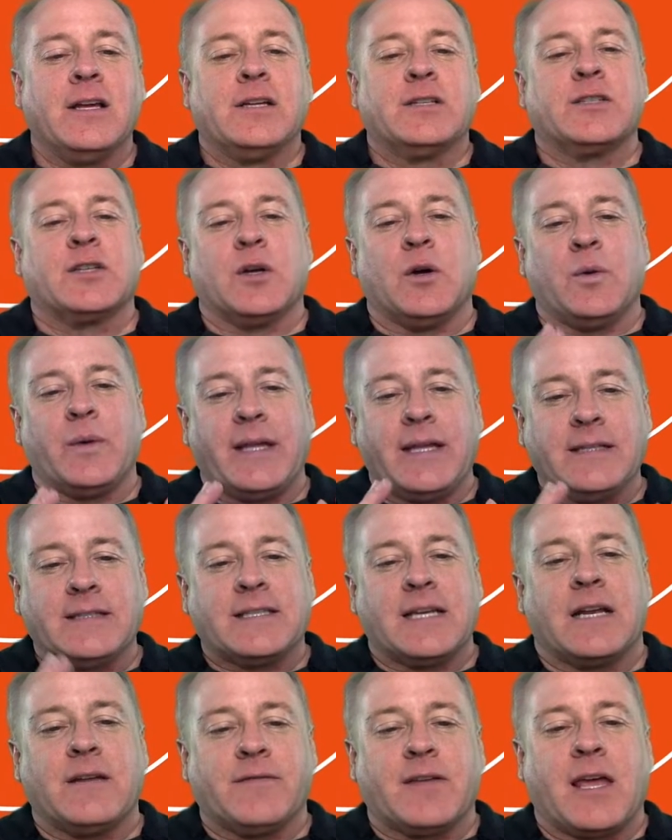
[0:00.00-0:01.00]
So
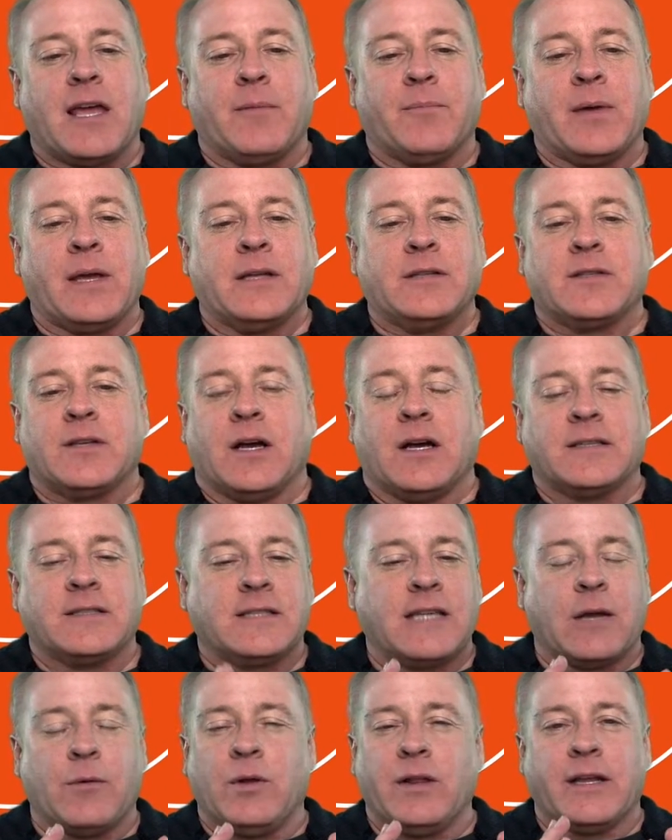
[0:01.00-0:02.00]
inside of Campaign Sauce,
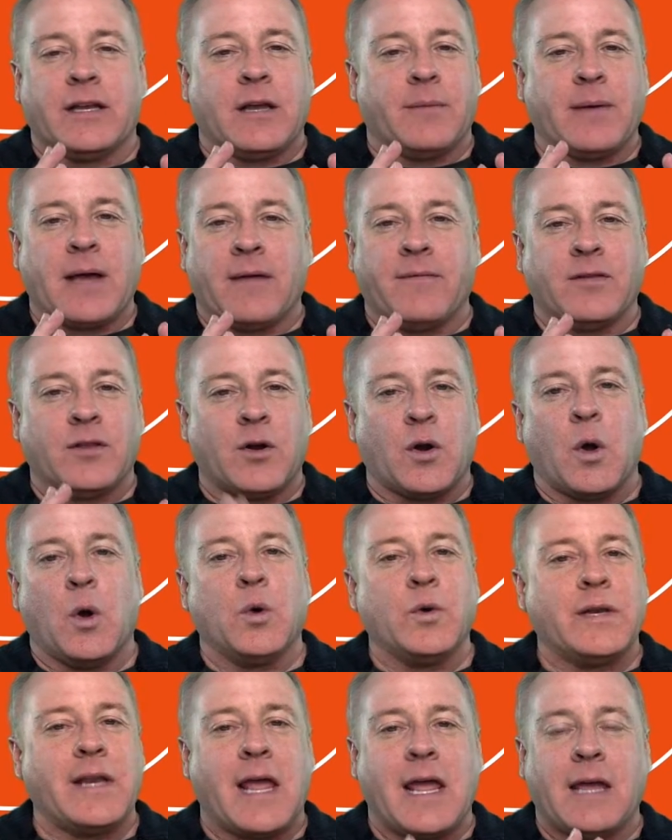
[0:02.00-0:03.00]
they will end up having their
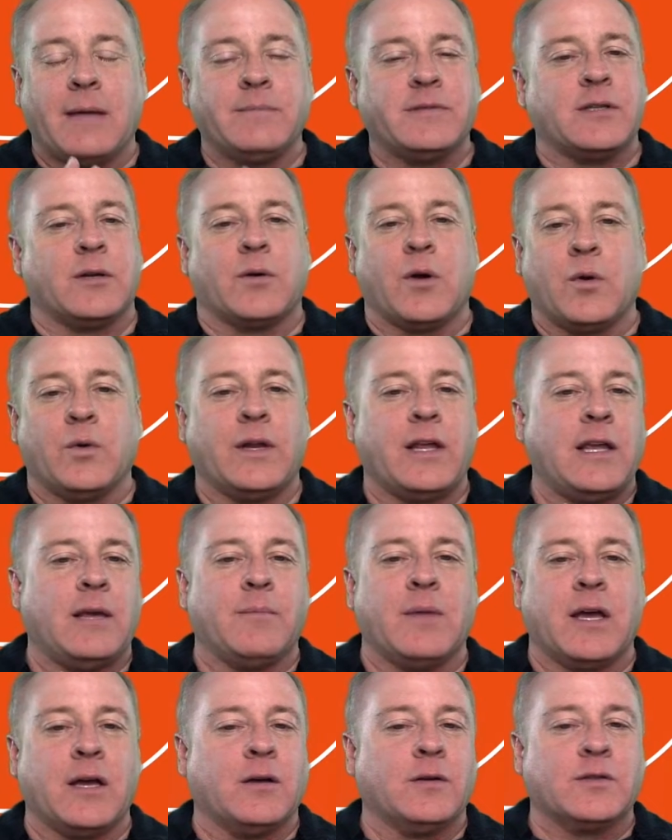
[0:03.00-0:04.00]
own names, their own
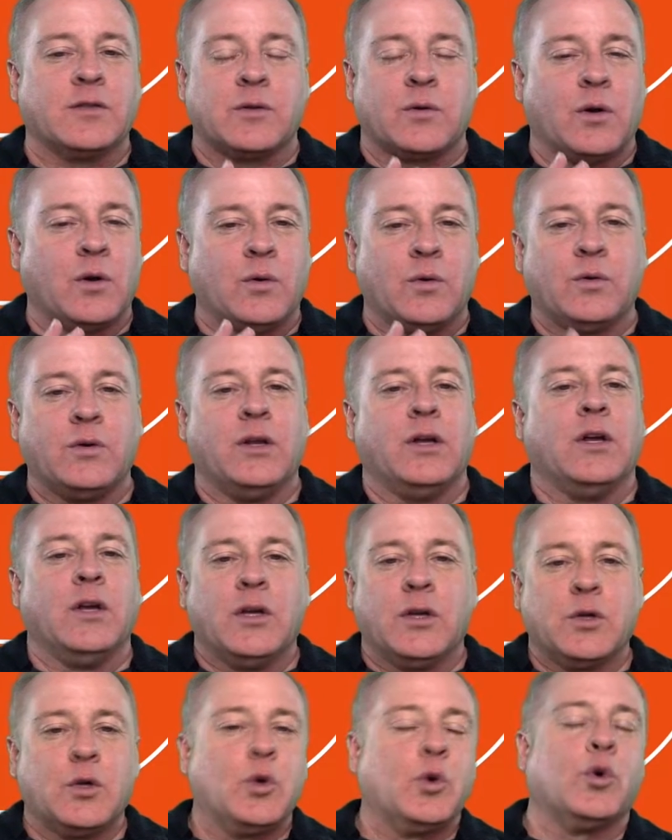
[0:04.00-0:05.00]
emails, their own
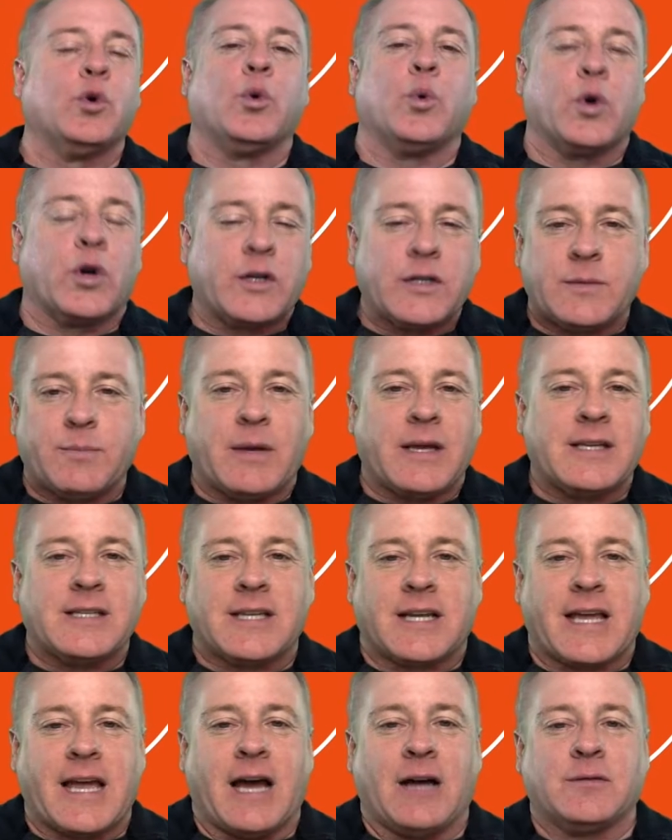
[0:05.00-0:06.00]
Google Workspace
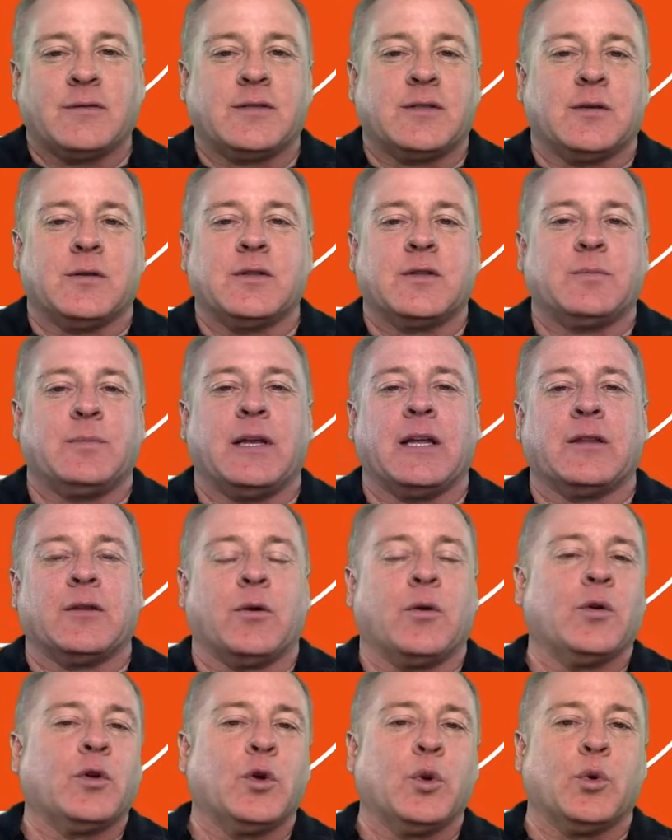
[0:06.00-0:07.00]
accounts, so to speak,
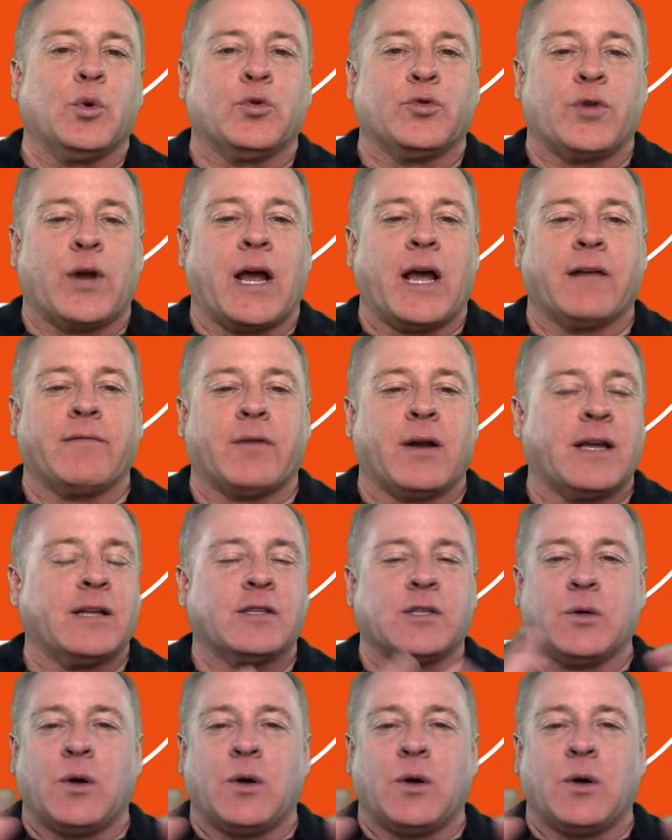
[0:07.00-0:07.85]
their own Google Drive, right?